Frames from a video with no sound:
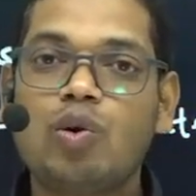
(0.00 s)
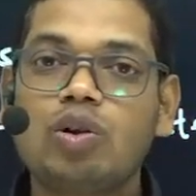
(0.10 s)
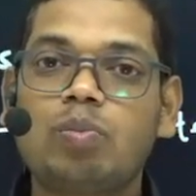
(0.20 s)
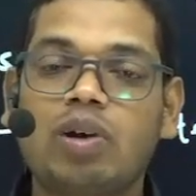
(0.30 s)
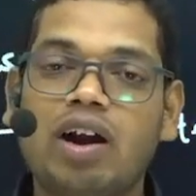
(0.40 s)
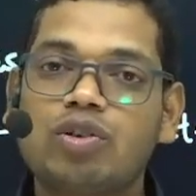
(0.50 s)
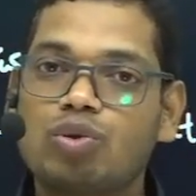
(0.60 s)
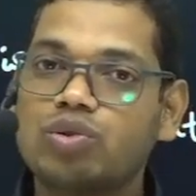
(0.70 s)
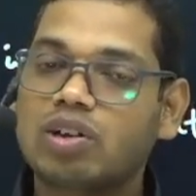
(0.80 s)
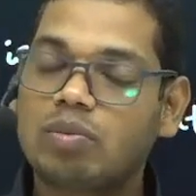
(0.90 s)
plant
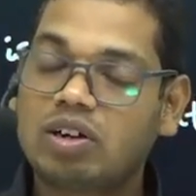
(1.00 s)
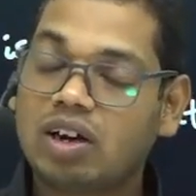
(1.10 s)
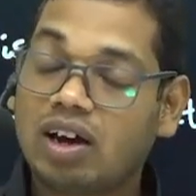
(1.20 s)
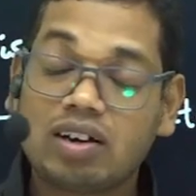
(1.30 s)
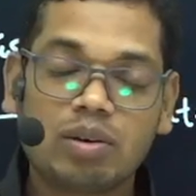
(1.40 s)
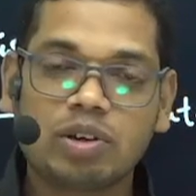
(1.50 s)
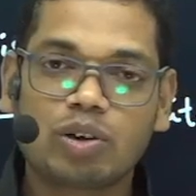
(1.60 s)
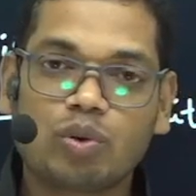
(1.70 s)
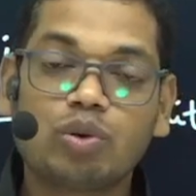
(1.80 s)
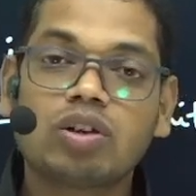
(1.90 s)
shows unlimited
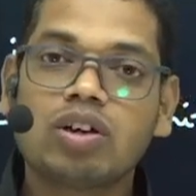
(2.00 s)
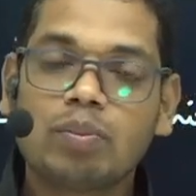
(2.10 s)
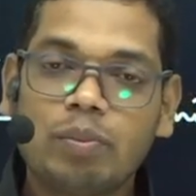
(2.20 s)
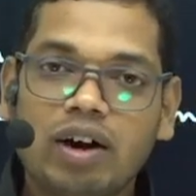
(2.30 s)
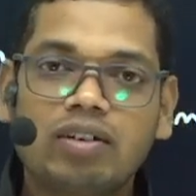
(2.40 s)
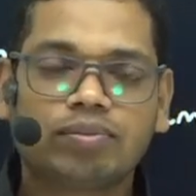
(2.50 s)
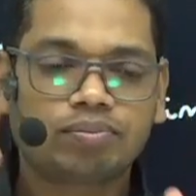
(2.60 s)
growth, but